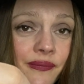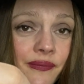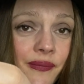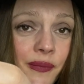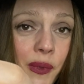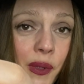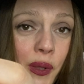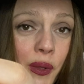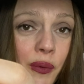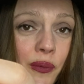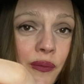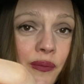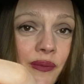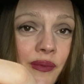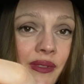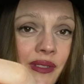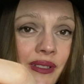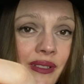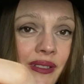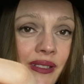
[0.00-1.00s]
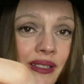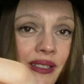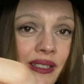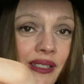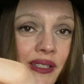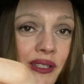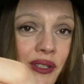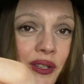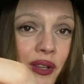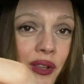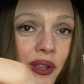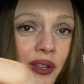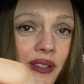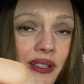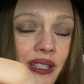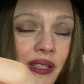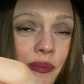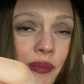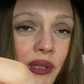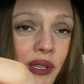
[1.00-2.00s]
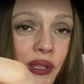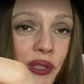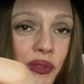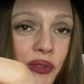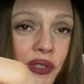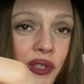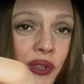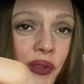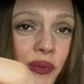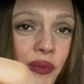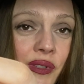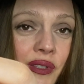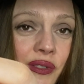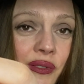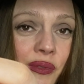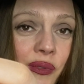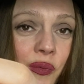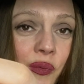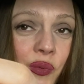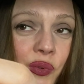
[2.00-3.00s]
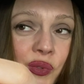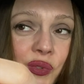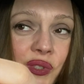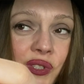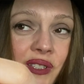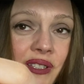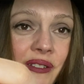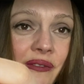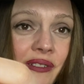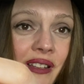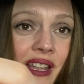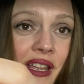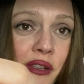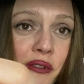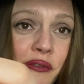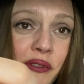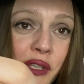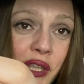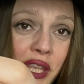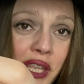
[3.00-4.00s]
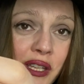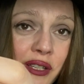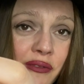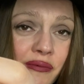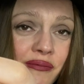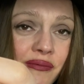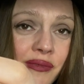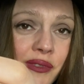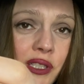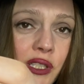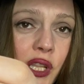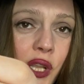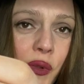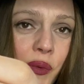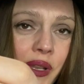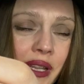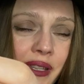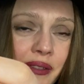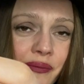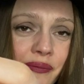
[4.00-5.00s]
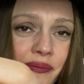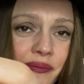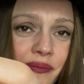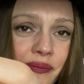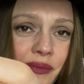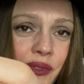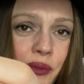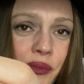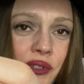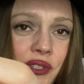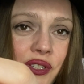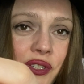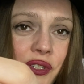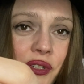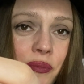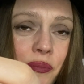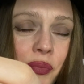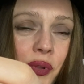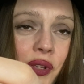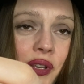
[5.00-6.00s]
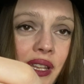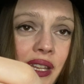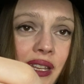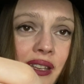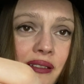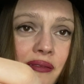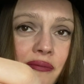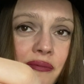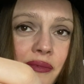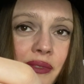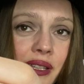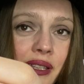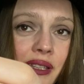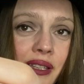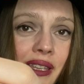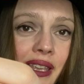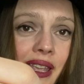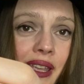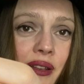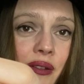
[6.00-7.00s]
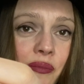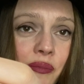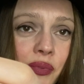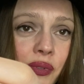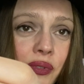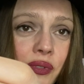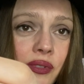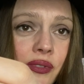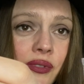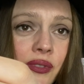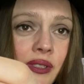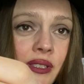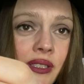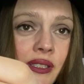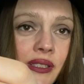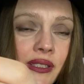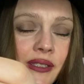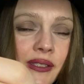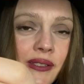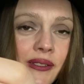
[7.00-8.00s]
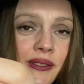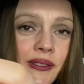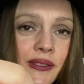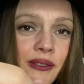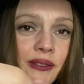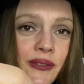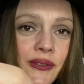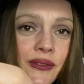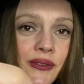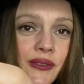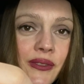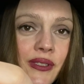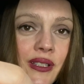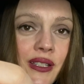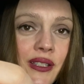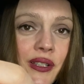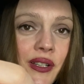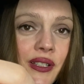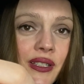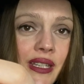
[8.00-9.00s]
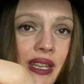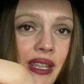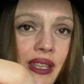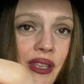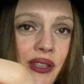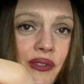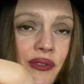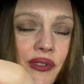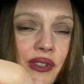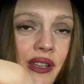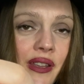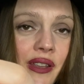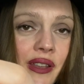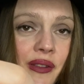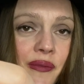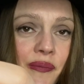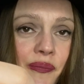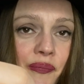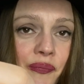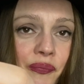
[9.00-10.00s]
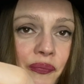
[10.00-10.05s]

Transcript: You know, start dipping your toe into the waters of life again, slowly. Don't just jump on in like a cannonball. Start taking your time.